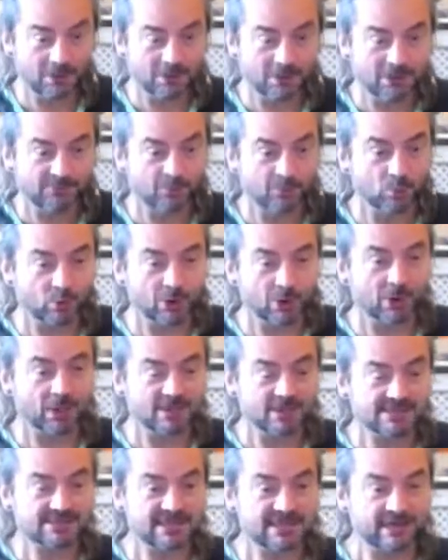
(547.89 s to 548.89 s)
If you want to
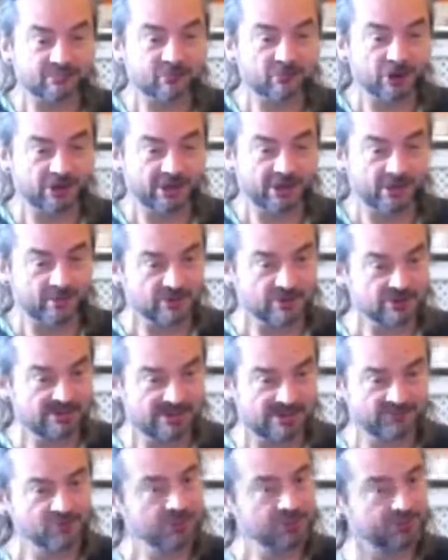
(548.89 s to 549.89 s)
understand pranayama, see
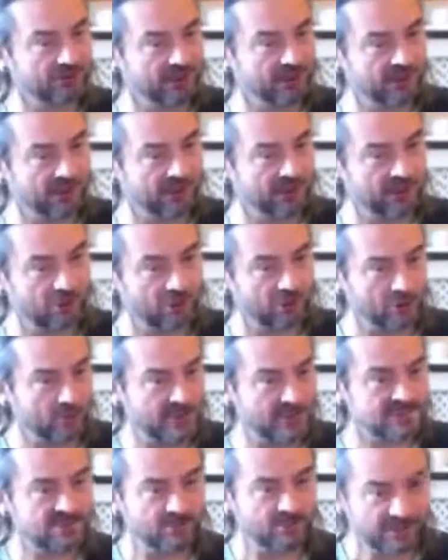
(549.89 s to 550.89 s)
if you can find the
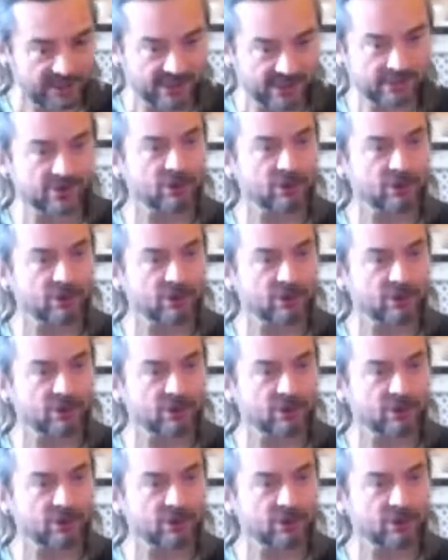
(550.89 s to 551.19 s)
onomatopoeia